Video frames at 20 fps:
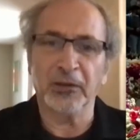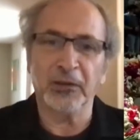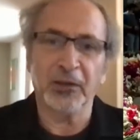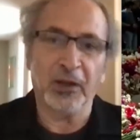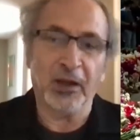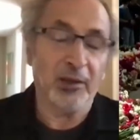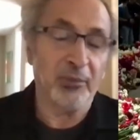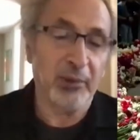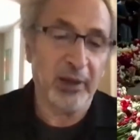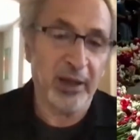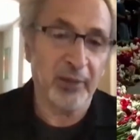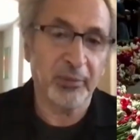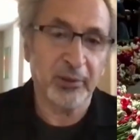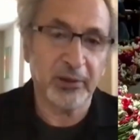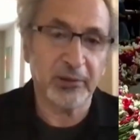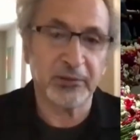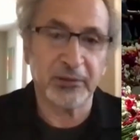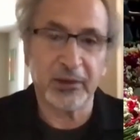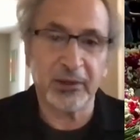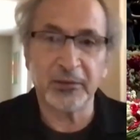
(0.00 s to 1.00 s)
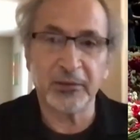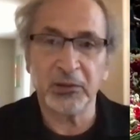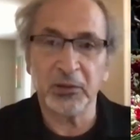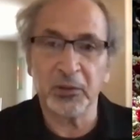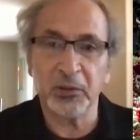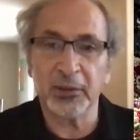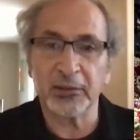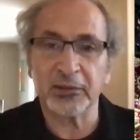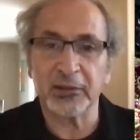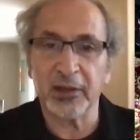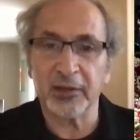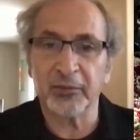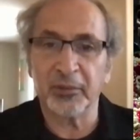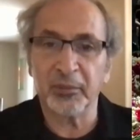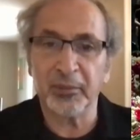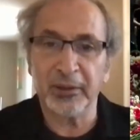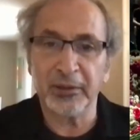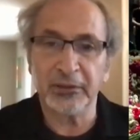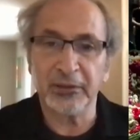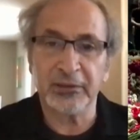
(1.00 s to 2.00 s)
And I'm happy to say the U.S.
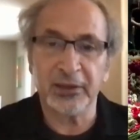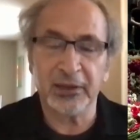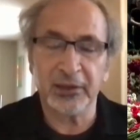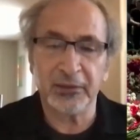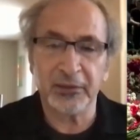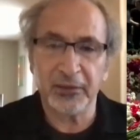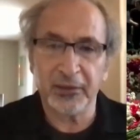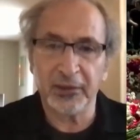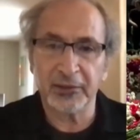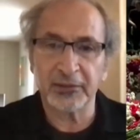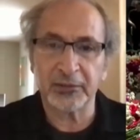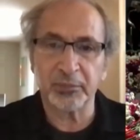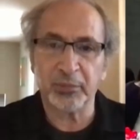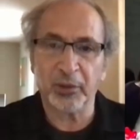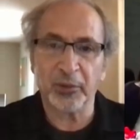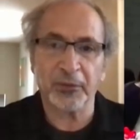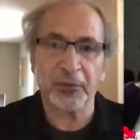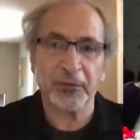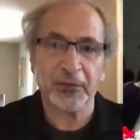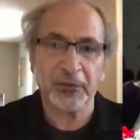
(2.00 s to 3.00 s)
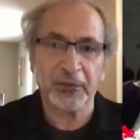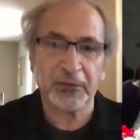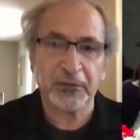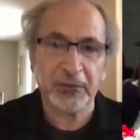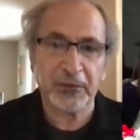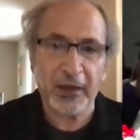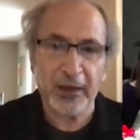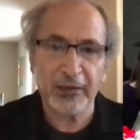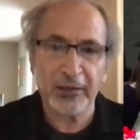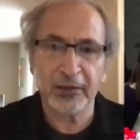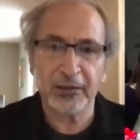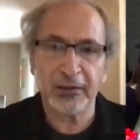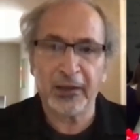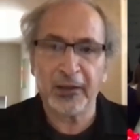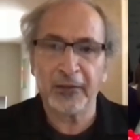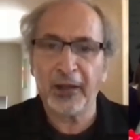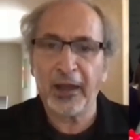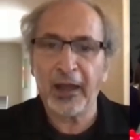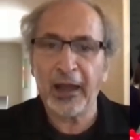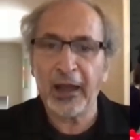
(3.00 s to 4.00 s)
government did this. Both the Senate
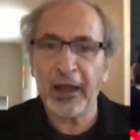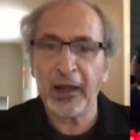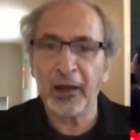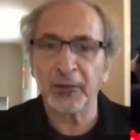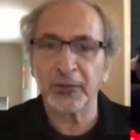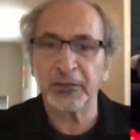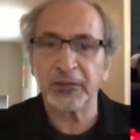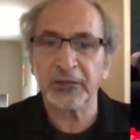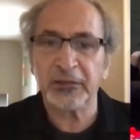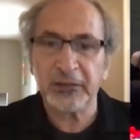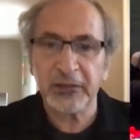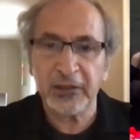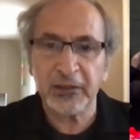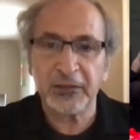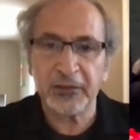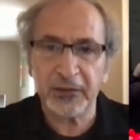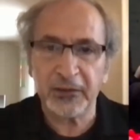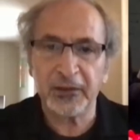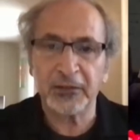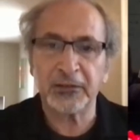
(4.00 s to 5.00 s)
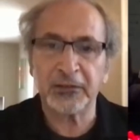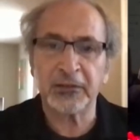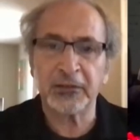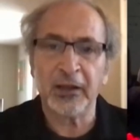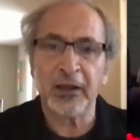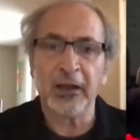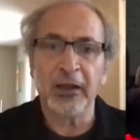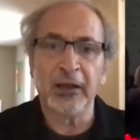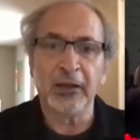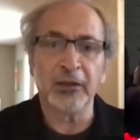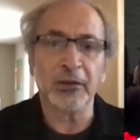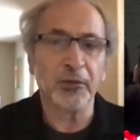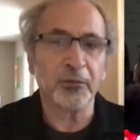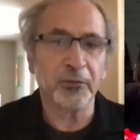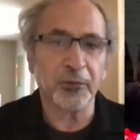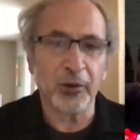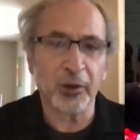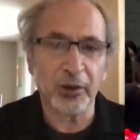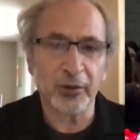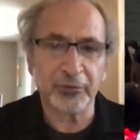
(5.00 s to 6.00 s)
and the House did this in the
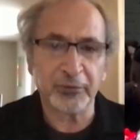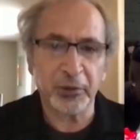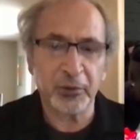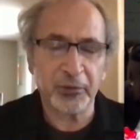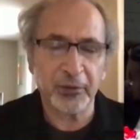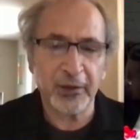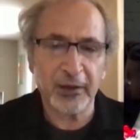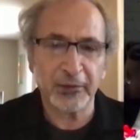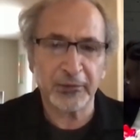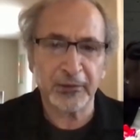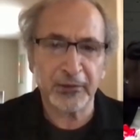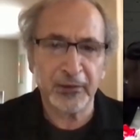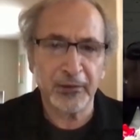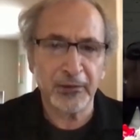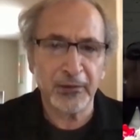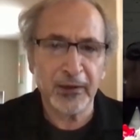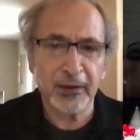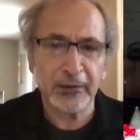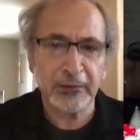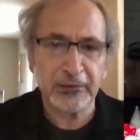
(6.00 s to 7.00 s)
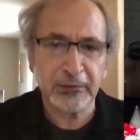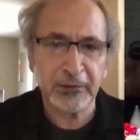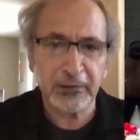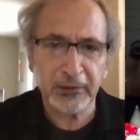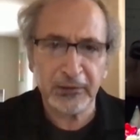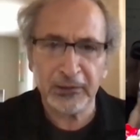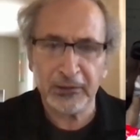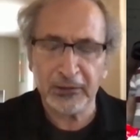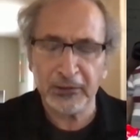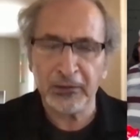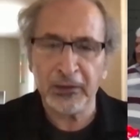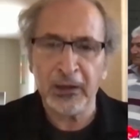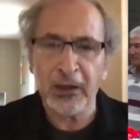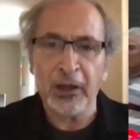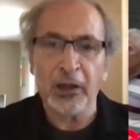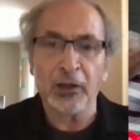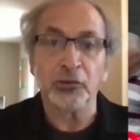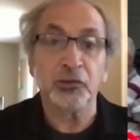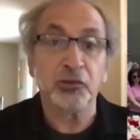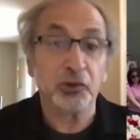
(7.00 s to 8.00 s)
fall of 2019,
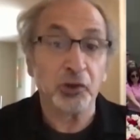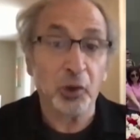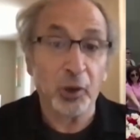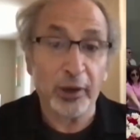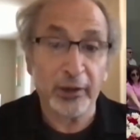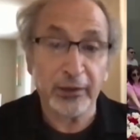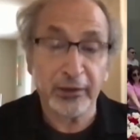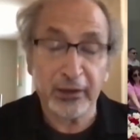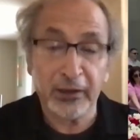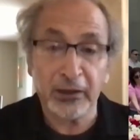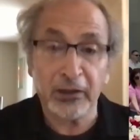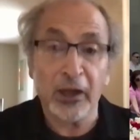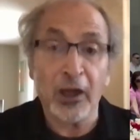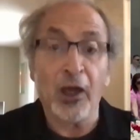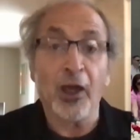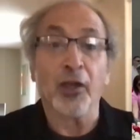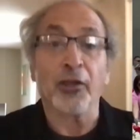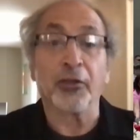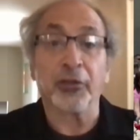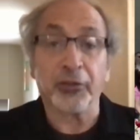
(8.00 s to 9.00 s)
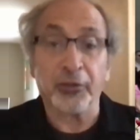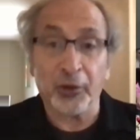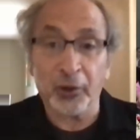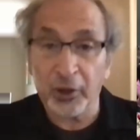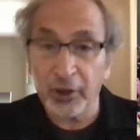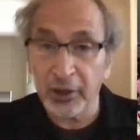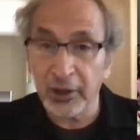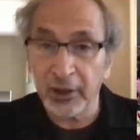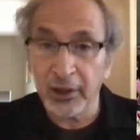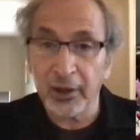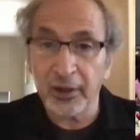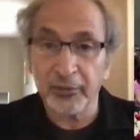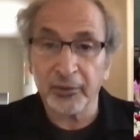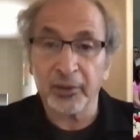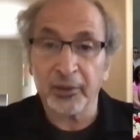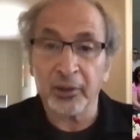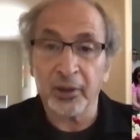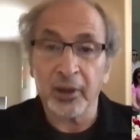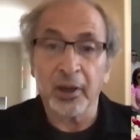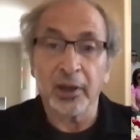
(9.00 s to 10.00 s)
joining 30
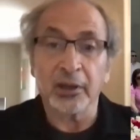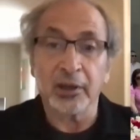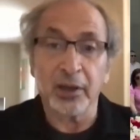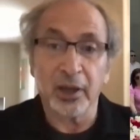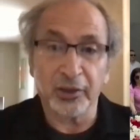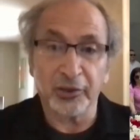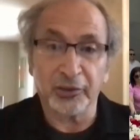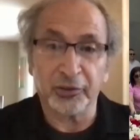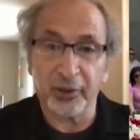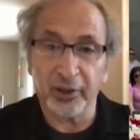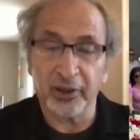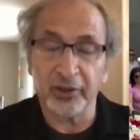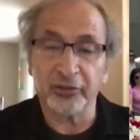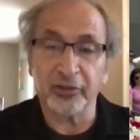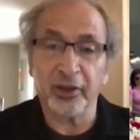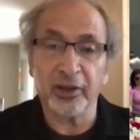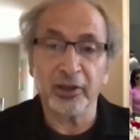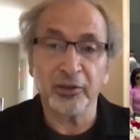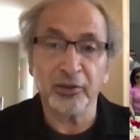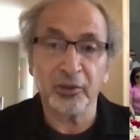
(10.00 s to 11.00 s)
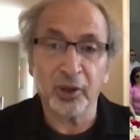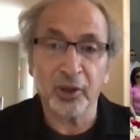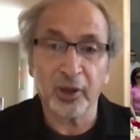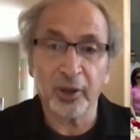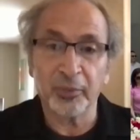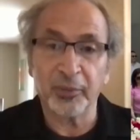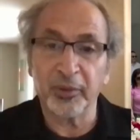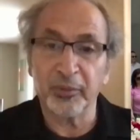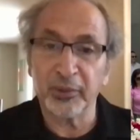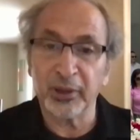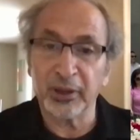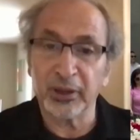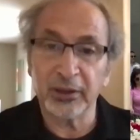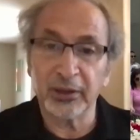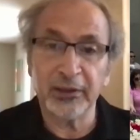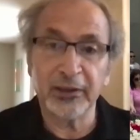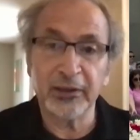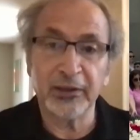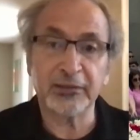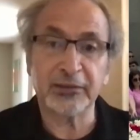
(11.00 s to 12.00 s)
other countries in Europe, the
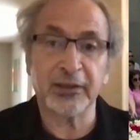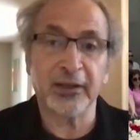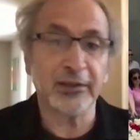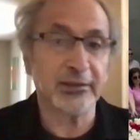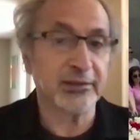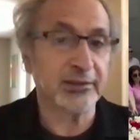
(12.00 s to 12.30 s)
Middle East,